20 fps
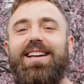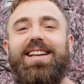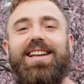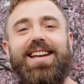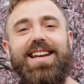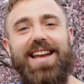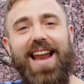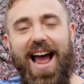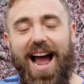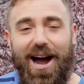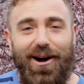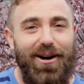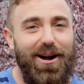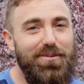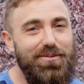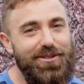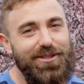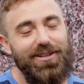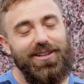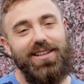Now
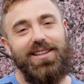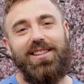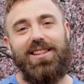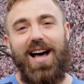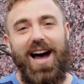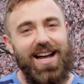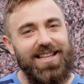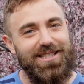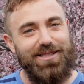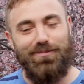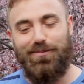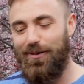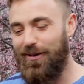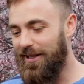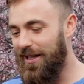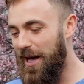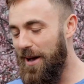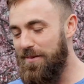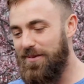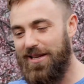I'm doing lots of
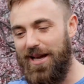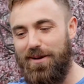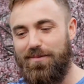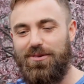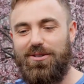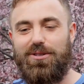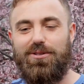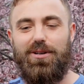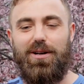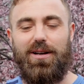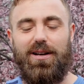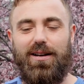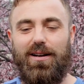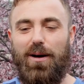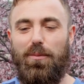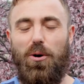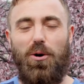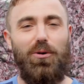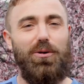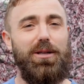pull-ups. I'm
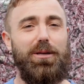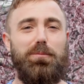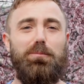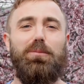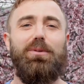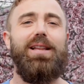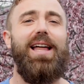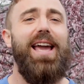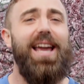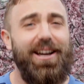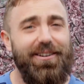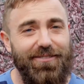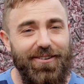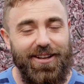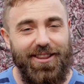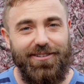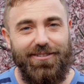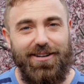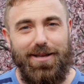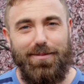holding plank for
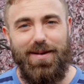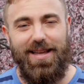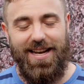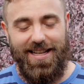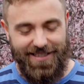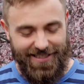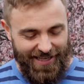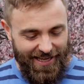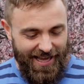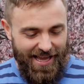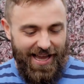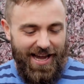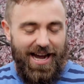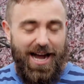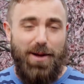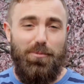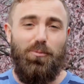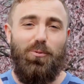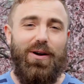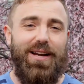3 minutes.
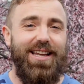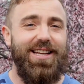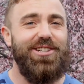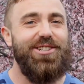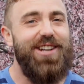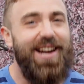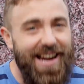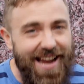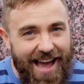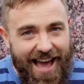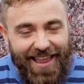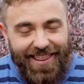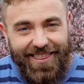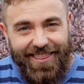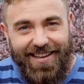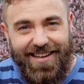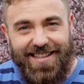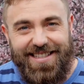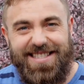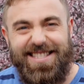I'm winning
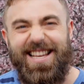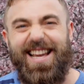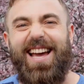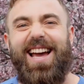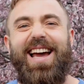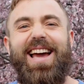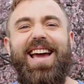triathlons,